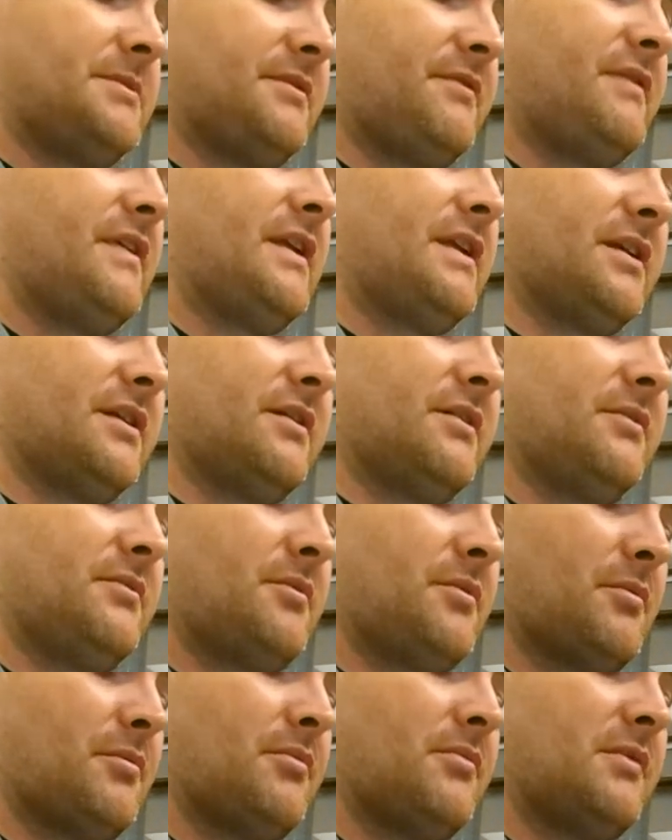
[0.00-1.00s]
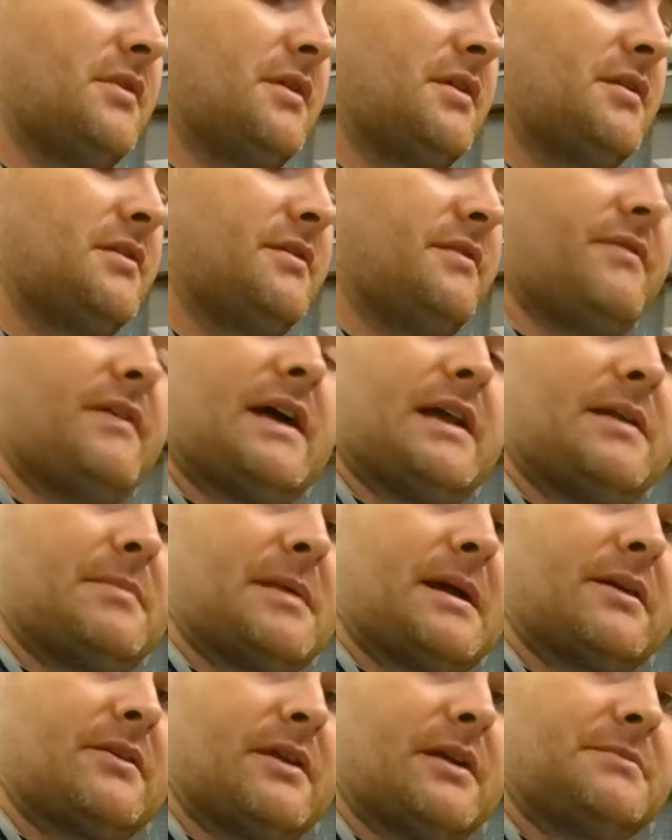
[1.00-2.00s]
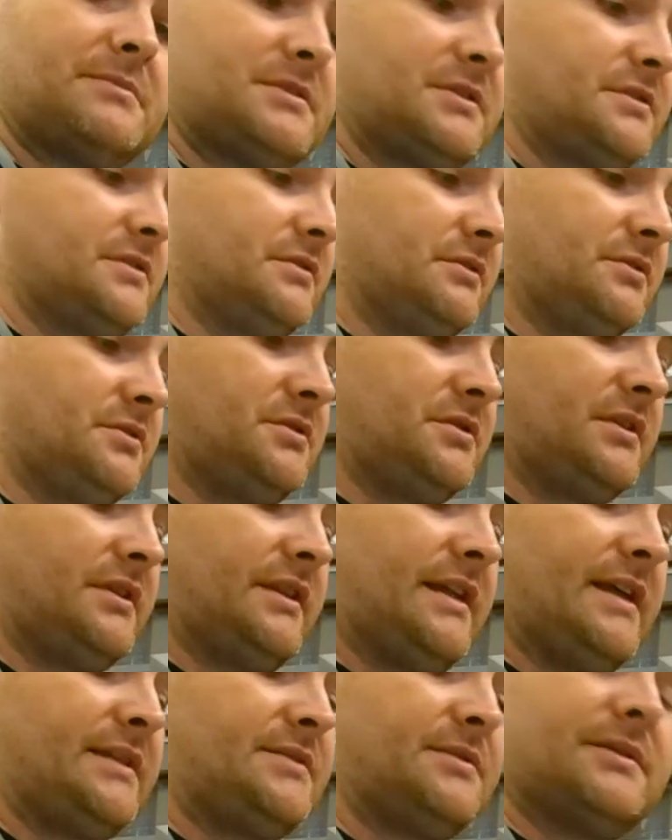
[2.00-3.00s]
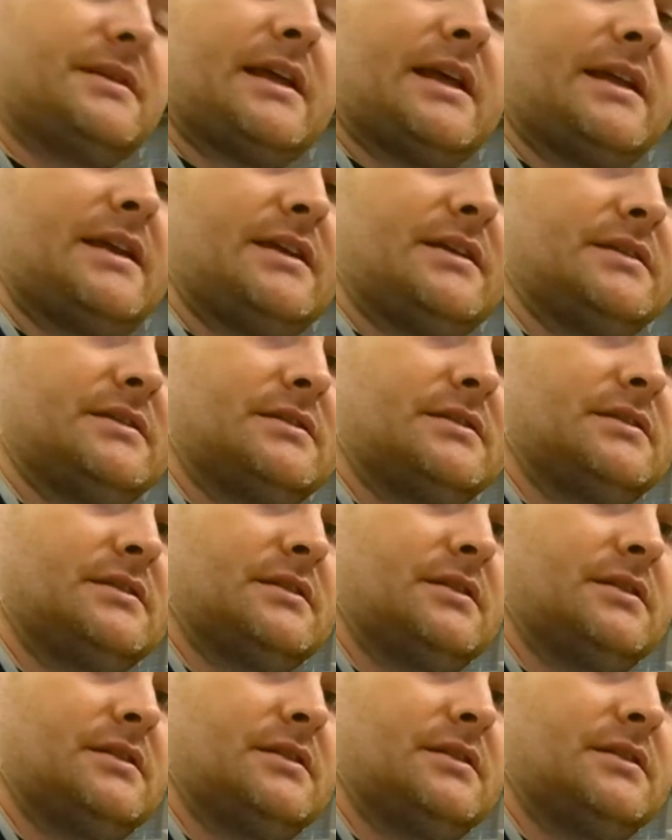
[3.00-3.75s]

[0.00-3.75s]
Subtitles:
vinegar divided by grams of solution. That's what that is.